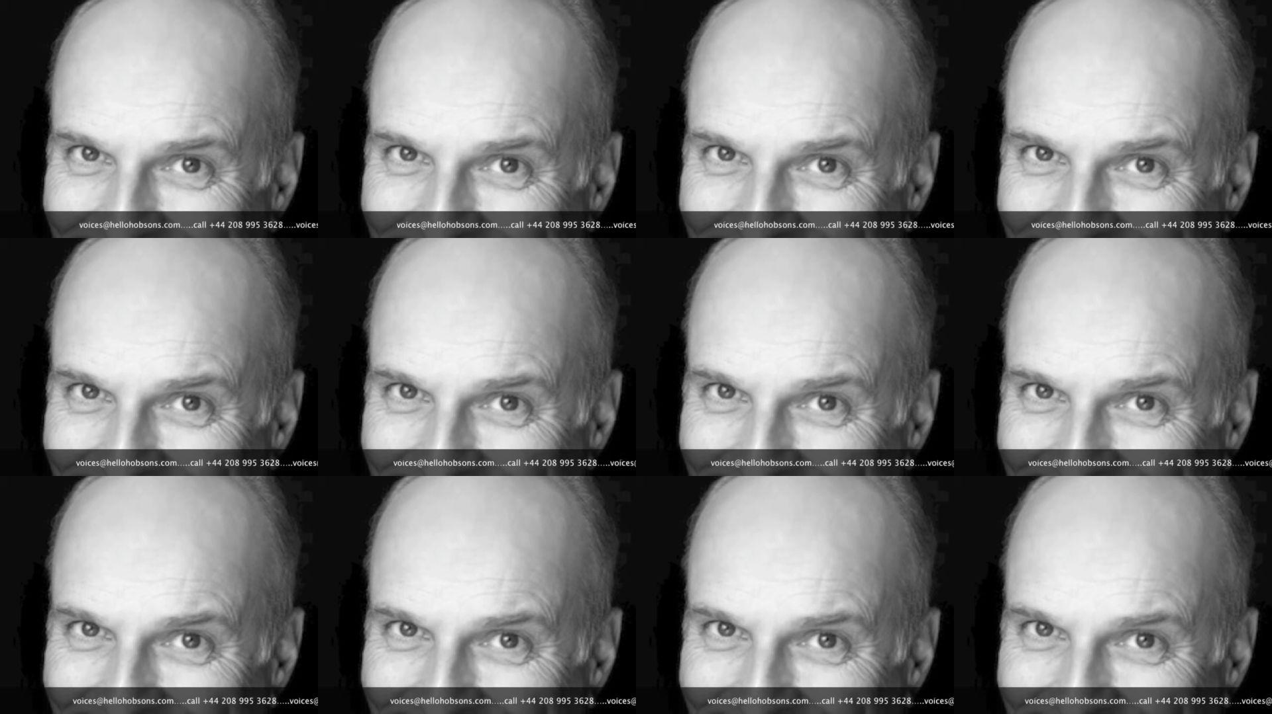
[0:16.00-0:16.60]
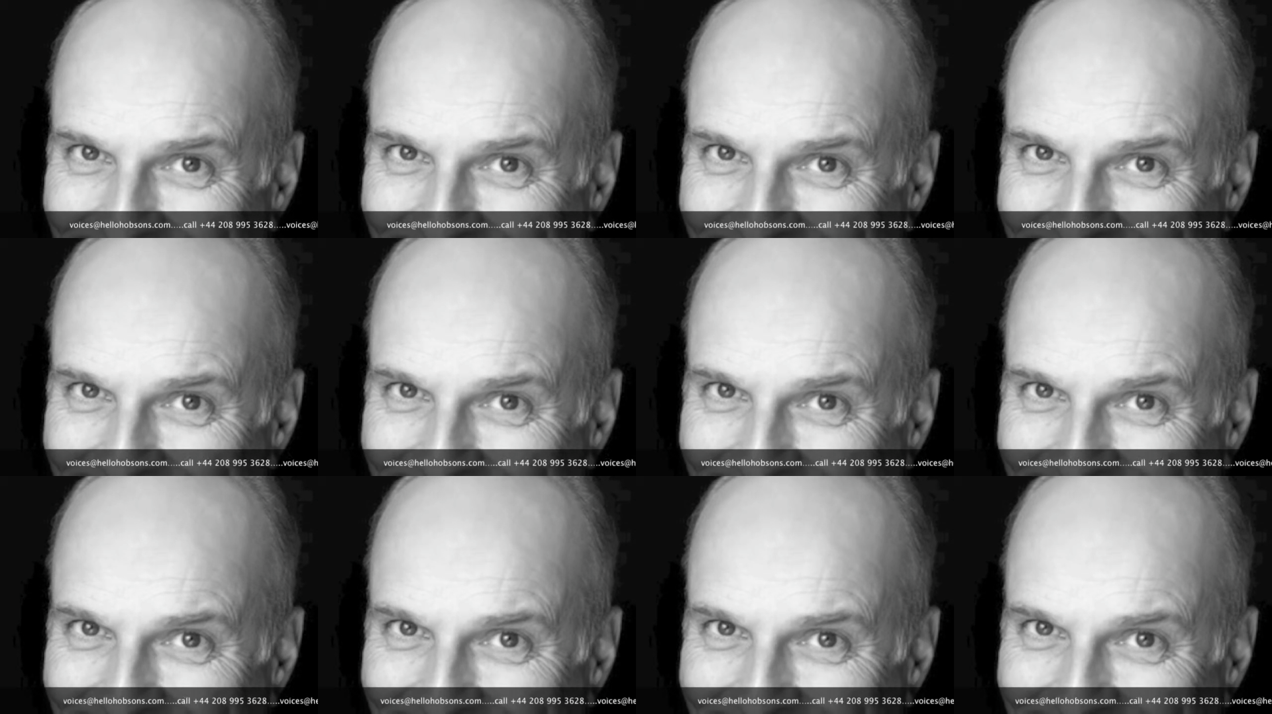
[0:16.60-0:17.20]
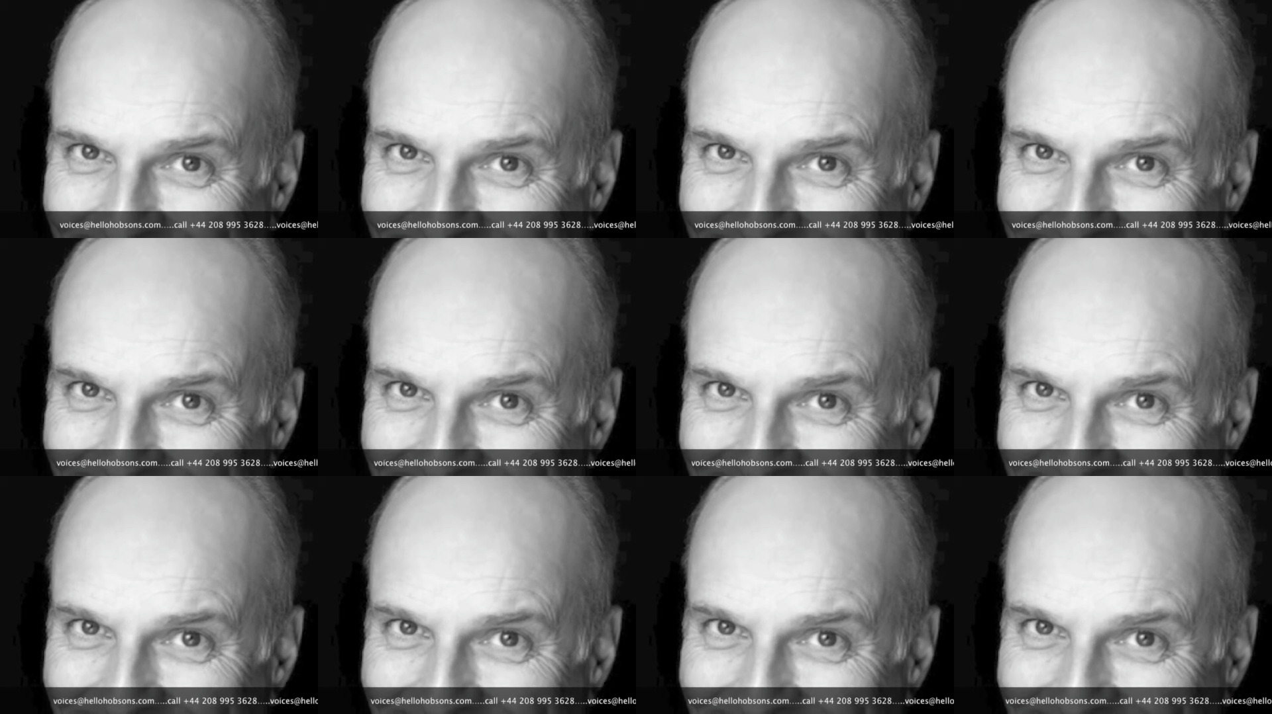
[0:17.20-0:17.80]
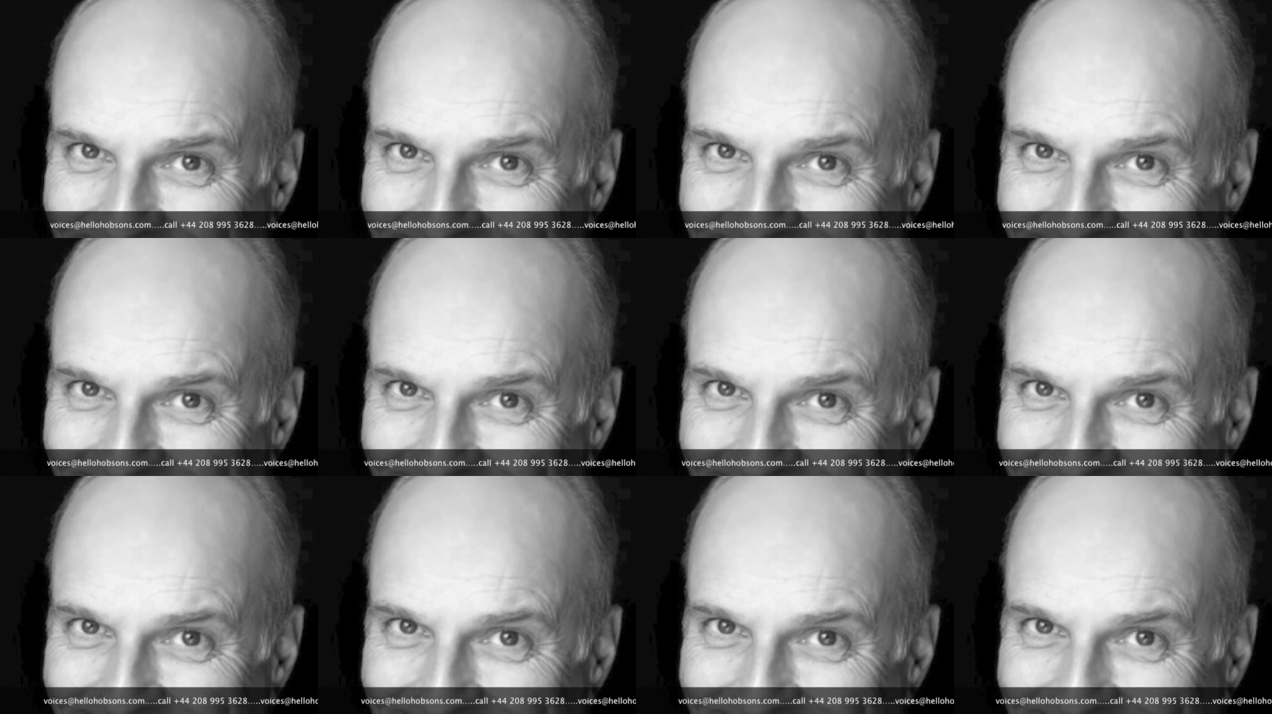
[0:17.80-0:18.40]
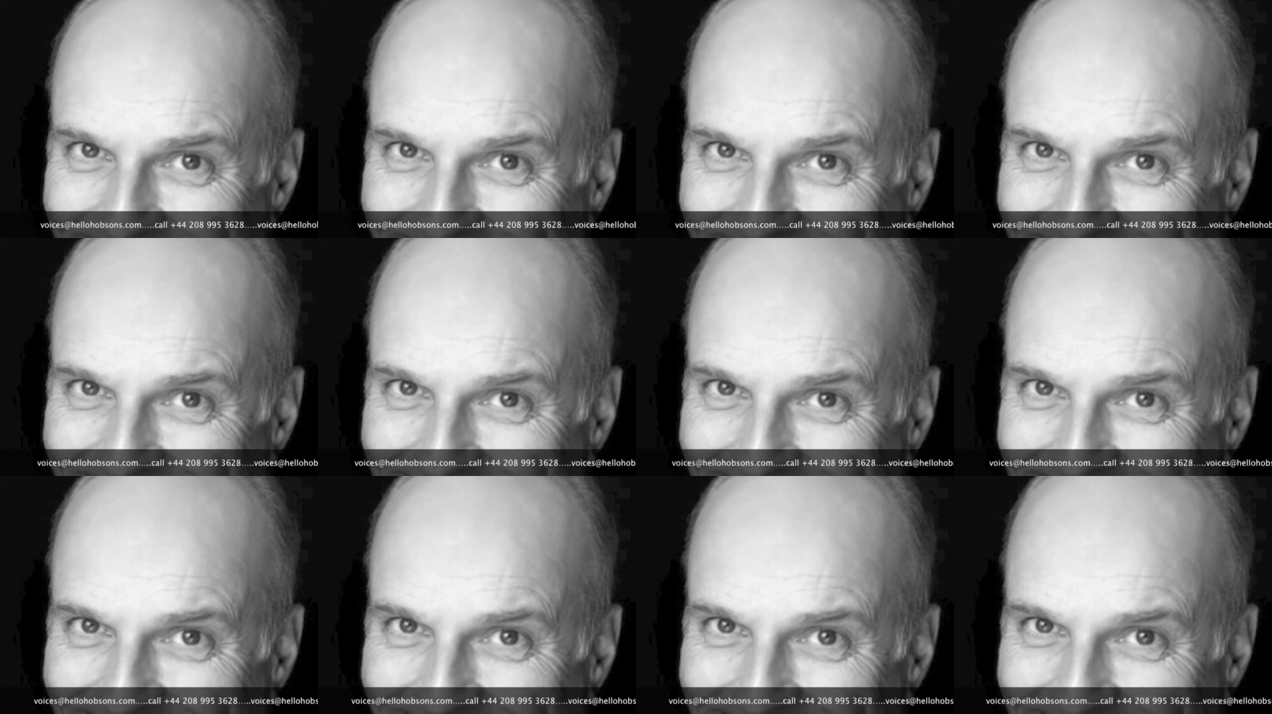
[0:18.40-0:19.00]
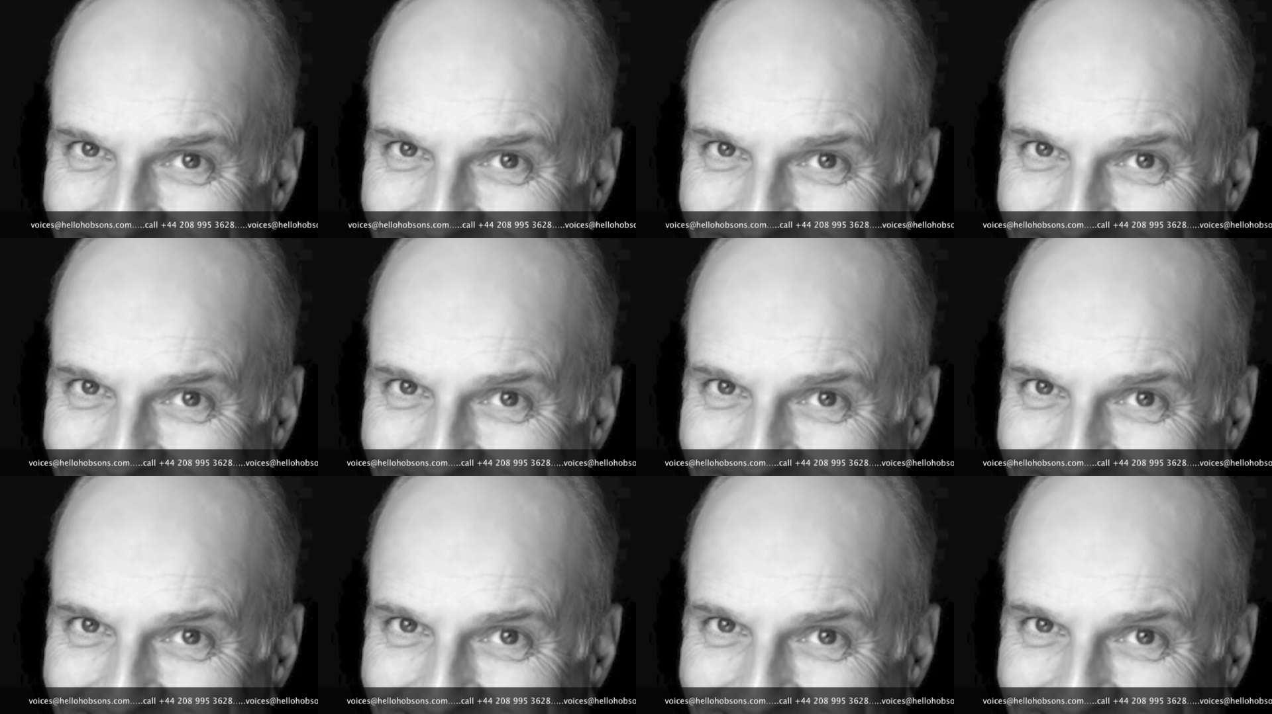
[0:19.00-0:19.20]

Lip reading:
(no speaker visible)